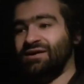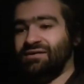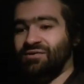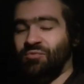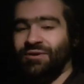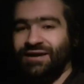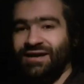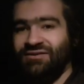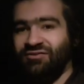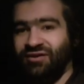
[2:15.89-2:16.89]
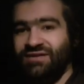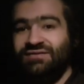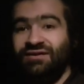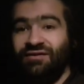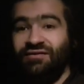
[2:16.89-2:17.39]
uh, 180 degree
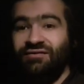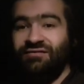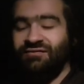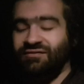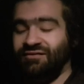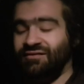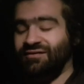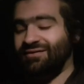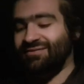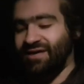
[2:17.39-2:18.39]
turn uh,